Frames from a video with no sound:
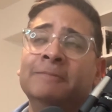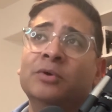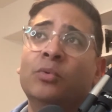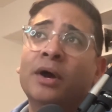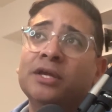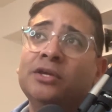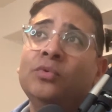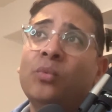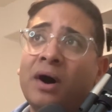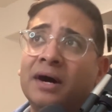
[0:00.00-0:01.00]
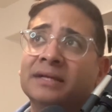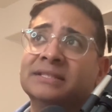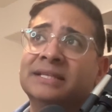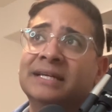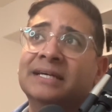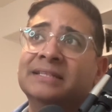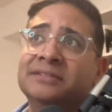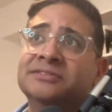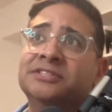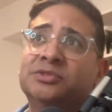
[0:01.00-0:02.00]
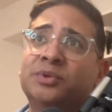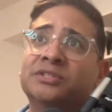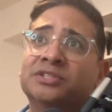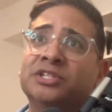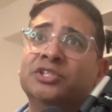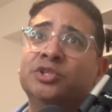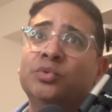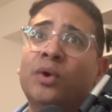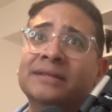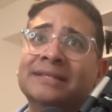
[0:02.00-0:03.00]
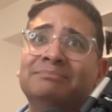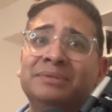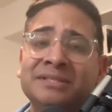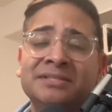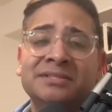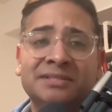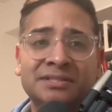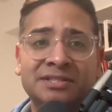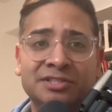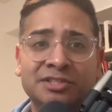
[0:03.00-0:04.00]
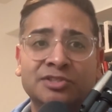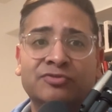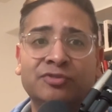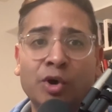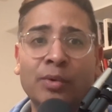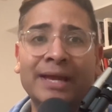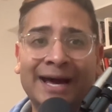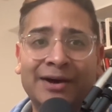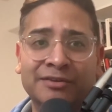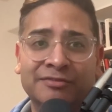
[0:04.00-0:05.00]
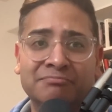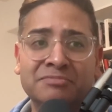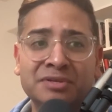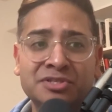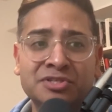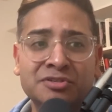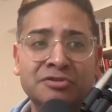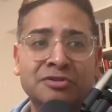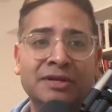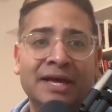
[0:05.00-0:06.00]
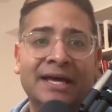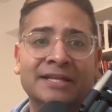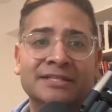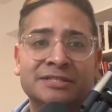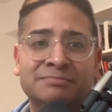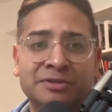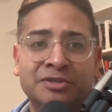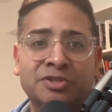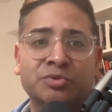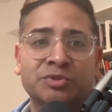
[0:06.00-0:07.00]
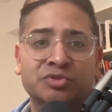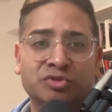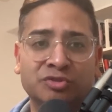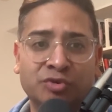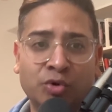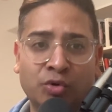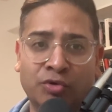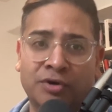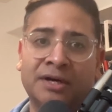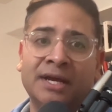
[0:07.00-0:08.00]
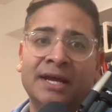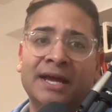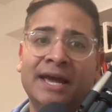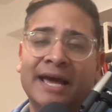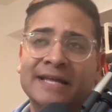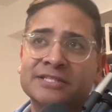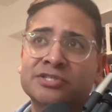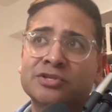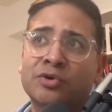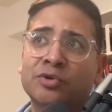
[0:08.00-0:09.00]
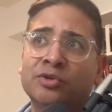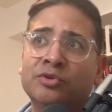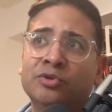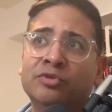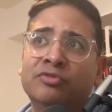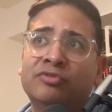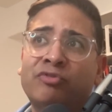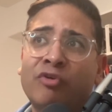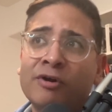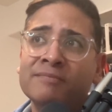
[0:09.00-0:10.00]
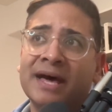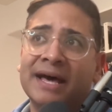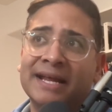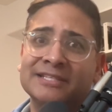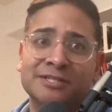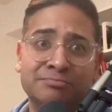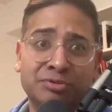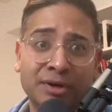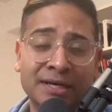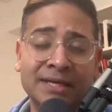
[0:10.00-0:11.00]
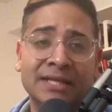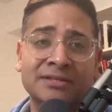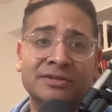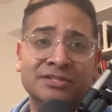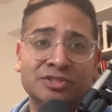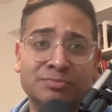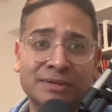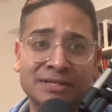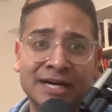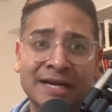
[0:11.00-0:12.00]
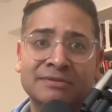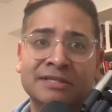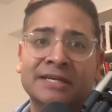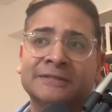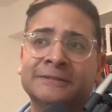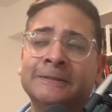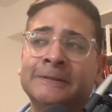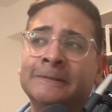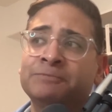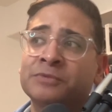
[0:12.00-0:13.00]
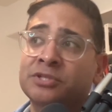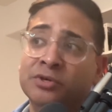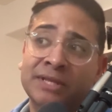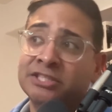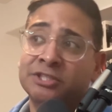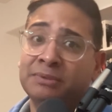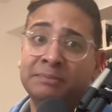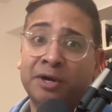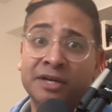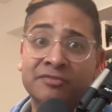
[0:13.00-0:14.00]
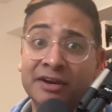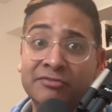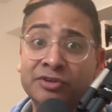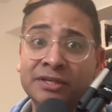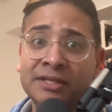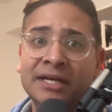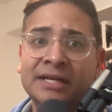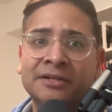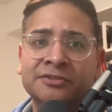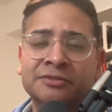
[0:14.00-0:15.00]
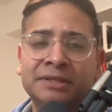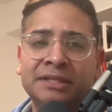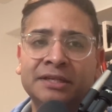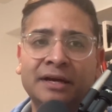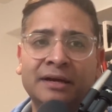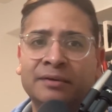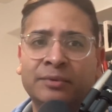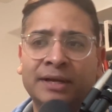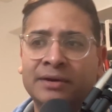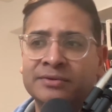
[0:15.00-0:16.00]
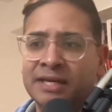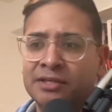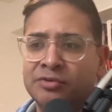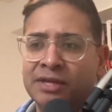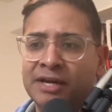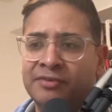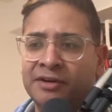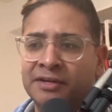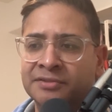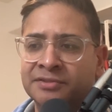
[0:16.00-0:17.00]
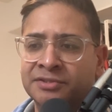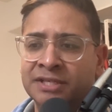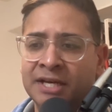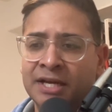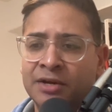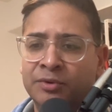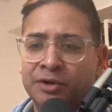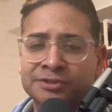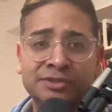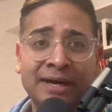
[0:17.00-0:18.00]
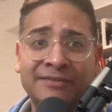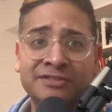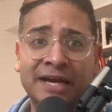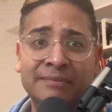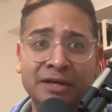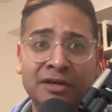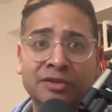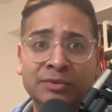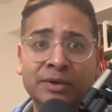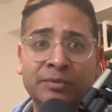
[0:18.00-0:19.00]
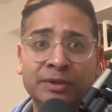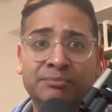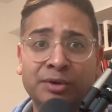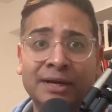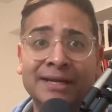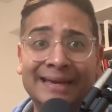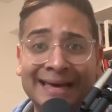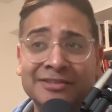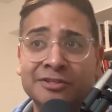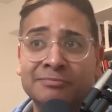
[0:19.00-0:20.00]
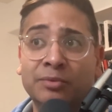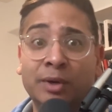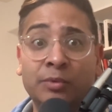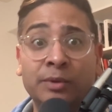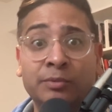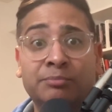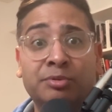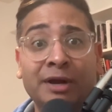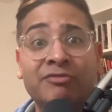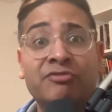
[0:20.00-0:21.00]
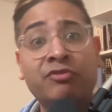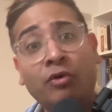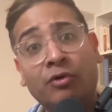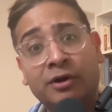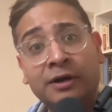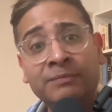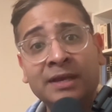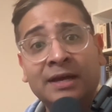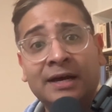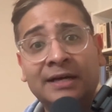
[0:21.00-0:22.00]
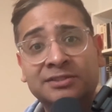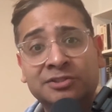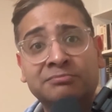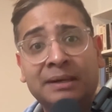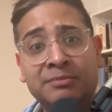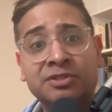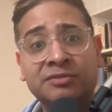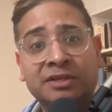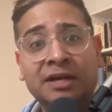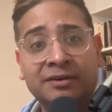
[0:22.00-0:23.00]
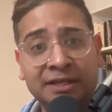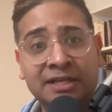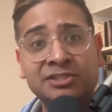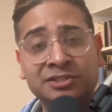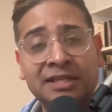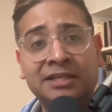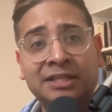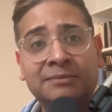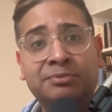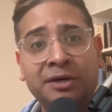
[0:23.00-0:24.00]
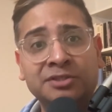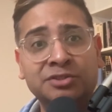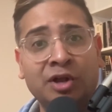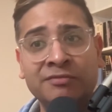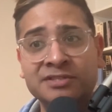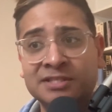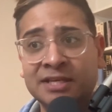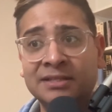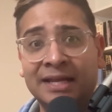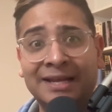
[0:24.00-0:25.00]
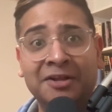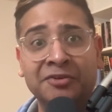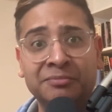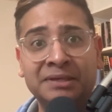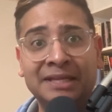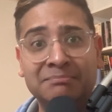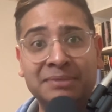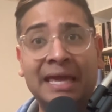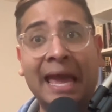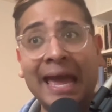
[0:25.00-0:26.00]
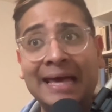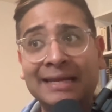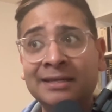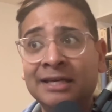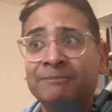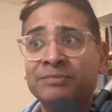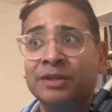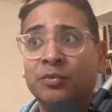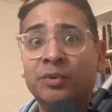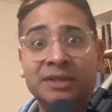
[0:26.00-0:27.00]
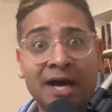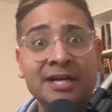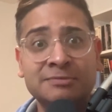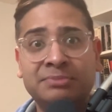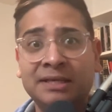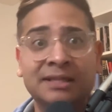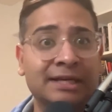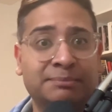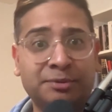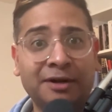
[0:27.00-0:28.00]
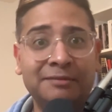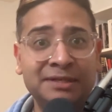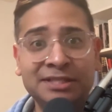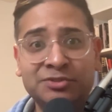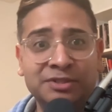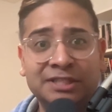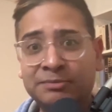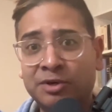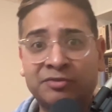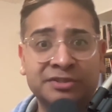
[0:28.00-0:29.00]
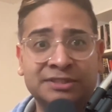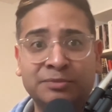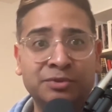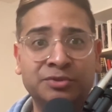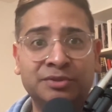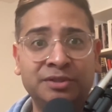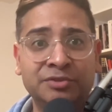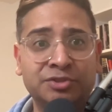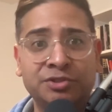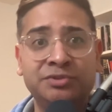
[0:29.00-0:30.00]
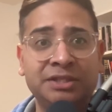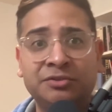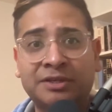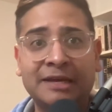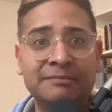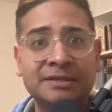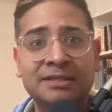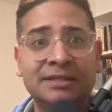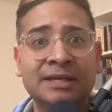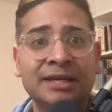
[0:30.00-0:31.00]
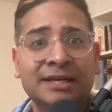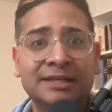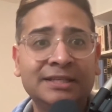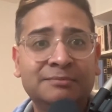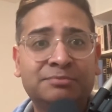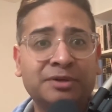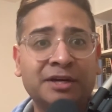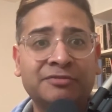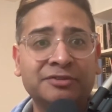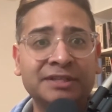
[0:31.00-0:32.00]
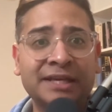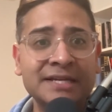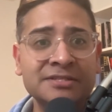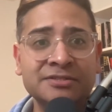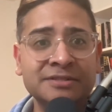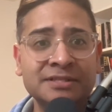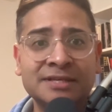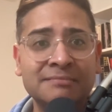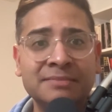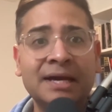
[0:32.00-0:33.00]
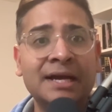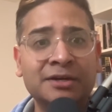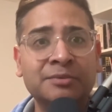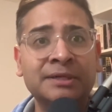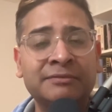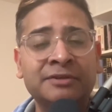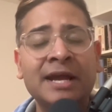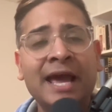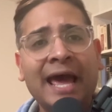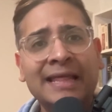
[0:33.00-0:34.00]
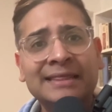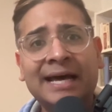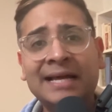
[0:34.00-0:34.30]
What you want in an ideal situation is you want the business decisions flowing out of a missional and spiritual sort of core. And so you form that as you pray together, as you spend time together. So that should be part of every kind of elder meeting. When I was at New Life, our elders would also have time not only where we'd pray together, but where we would pray for certain members of the congregation that needed prayer. So all of a sudden, an elder meeting began with us being like a prayer and ministry team over someone who, Susie, who came in and needed prayer for the cancer that's come back or whatever. And